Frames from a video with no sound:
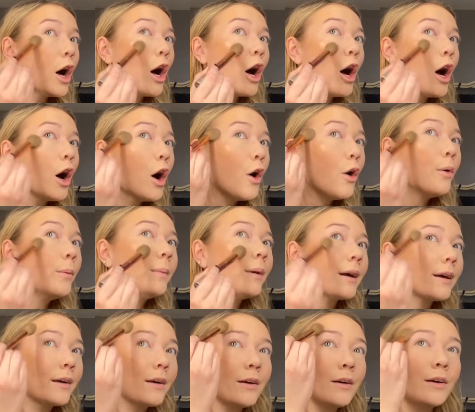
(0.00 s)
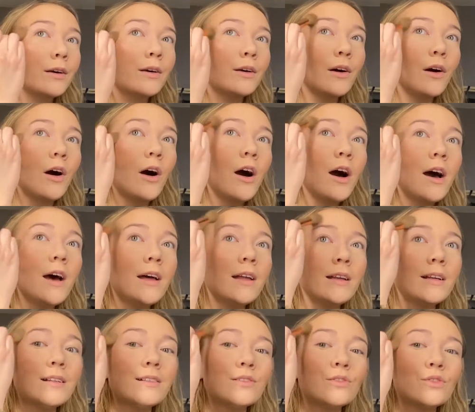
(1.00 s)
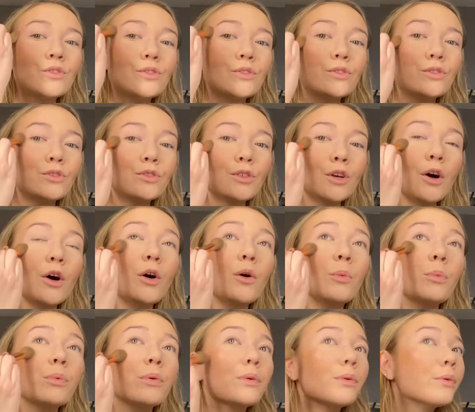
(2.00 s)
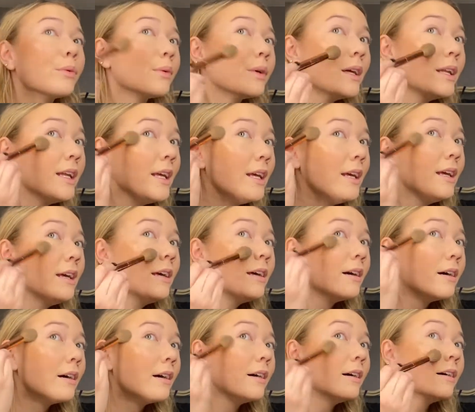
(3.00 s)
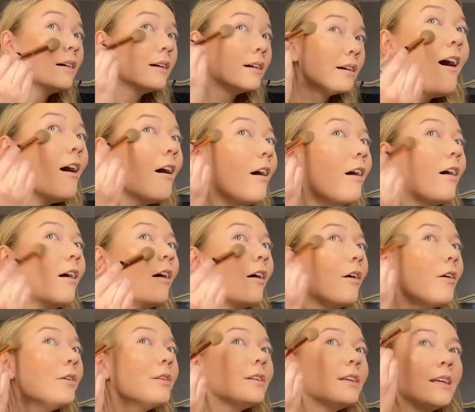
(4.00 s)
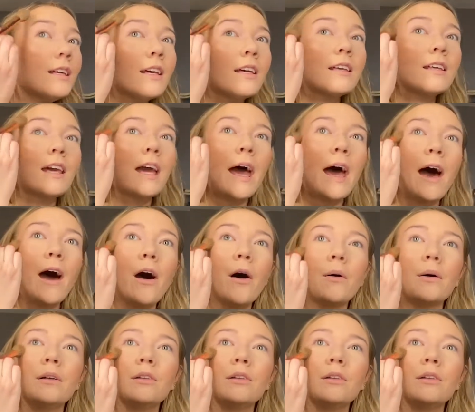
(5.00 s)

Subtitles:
Oh my god, it's so pretty. Holy cow, it